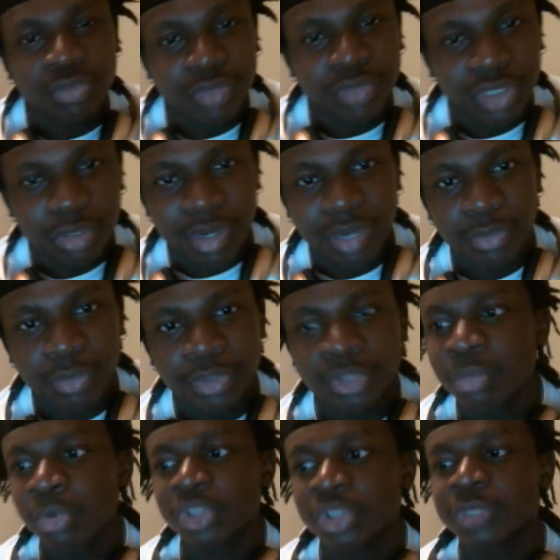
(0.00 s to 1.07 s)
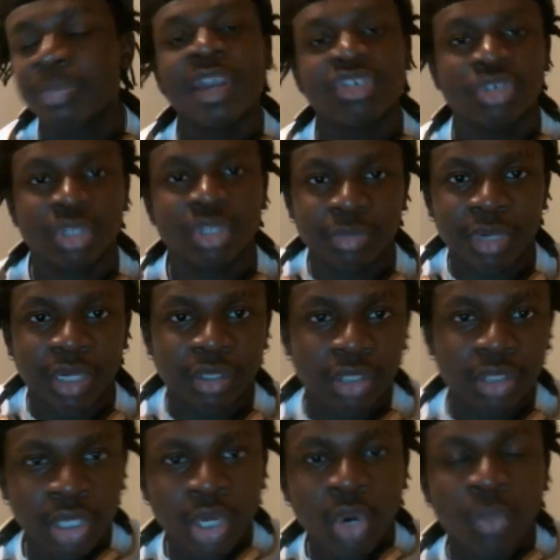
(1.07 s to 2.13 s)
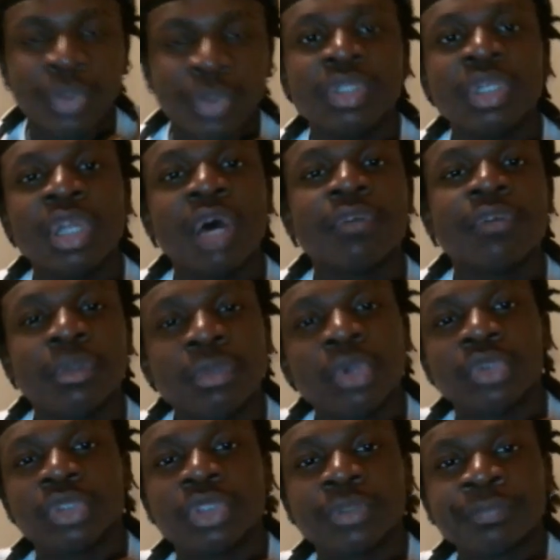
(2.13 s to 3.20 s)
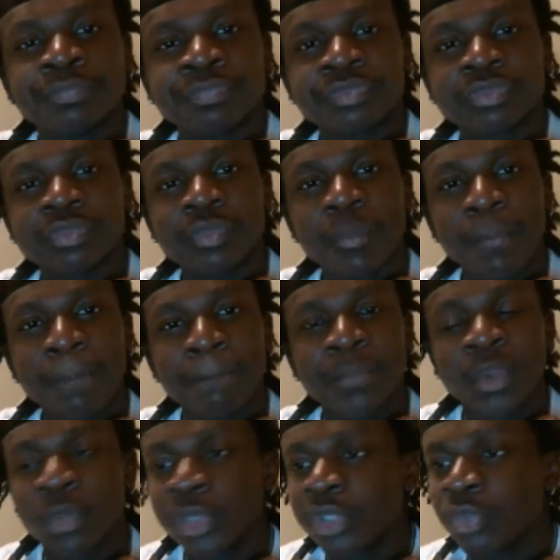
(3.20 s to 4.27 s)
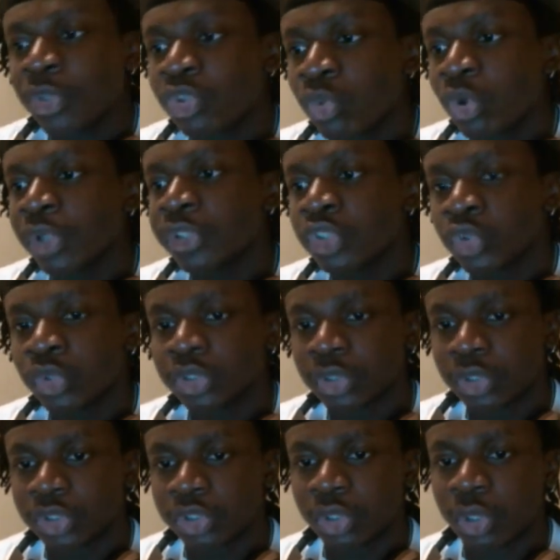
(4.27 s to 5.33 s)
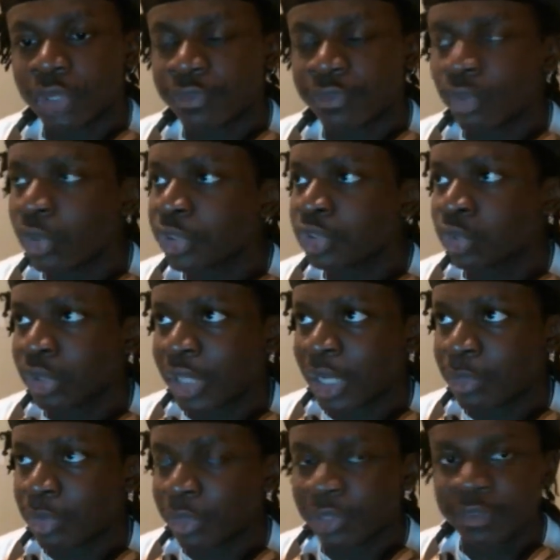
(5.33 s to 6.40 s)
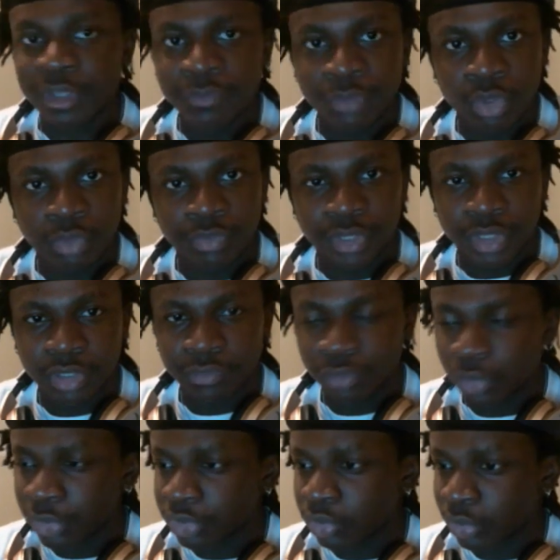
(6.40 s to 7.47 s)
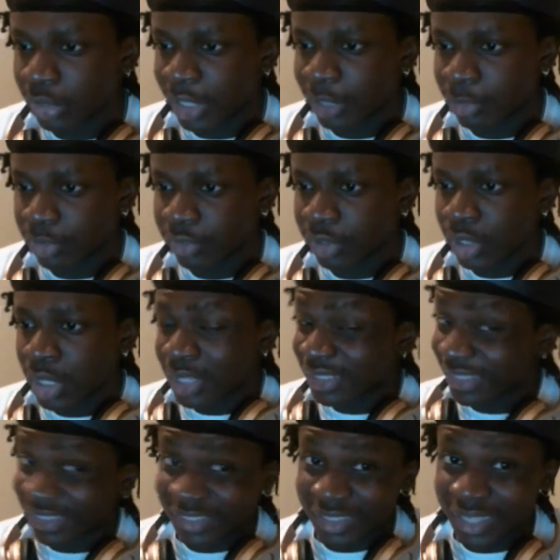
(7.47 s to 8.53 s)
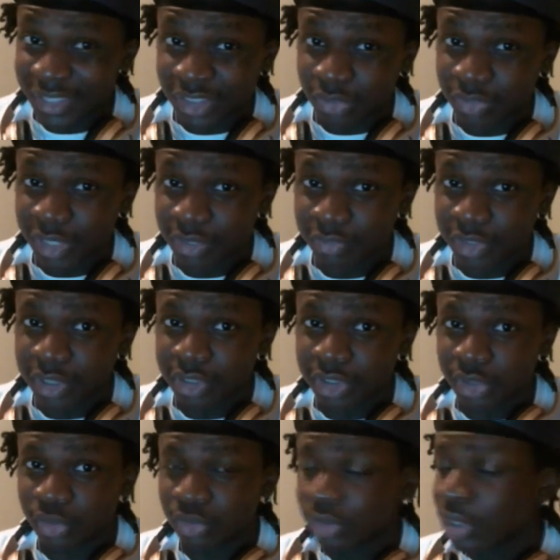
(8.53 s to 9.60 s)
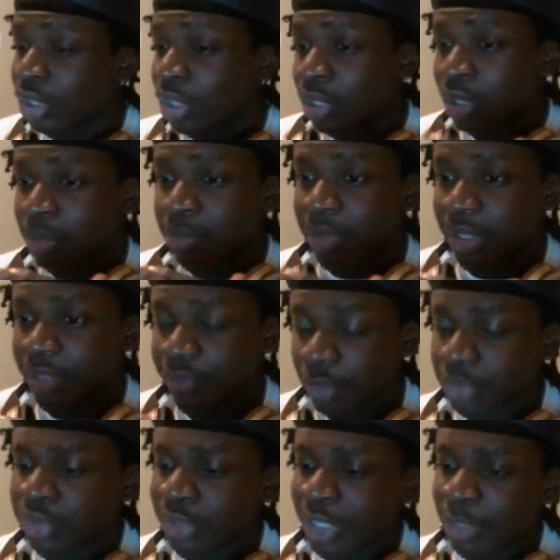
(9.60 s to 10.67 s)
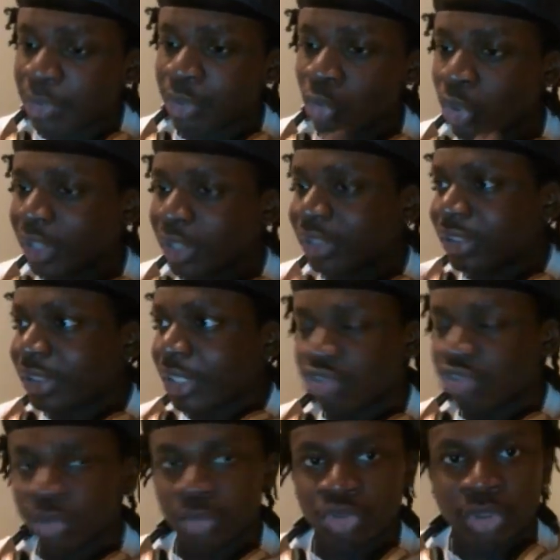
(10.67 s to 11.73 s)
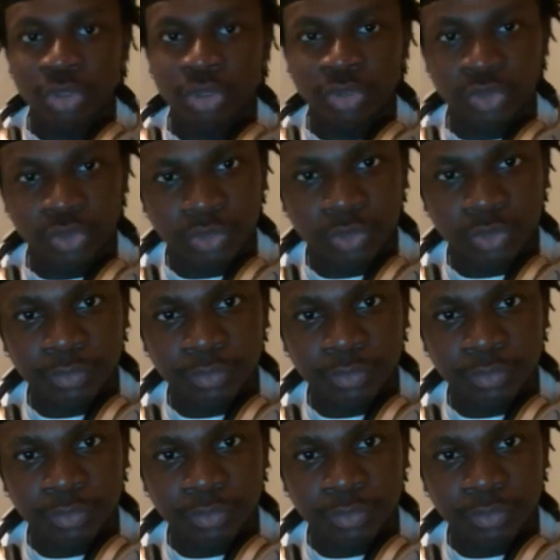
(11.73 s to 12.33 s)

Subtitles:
to read about? What are you most passionate about? What do you love the most? What do you, when you walk into a store, if you walk into a library, even if you don't read, if you walk into a library, like I said, I used to hate reading too. But if you walk into a library, what section would you go to?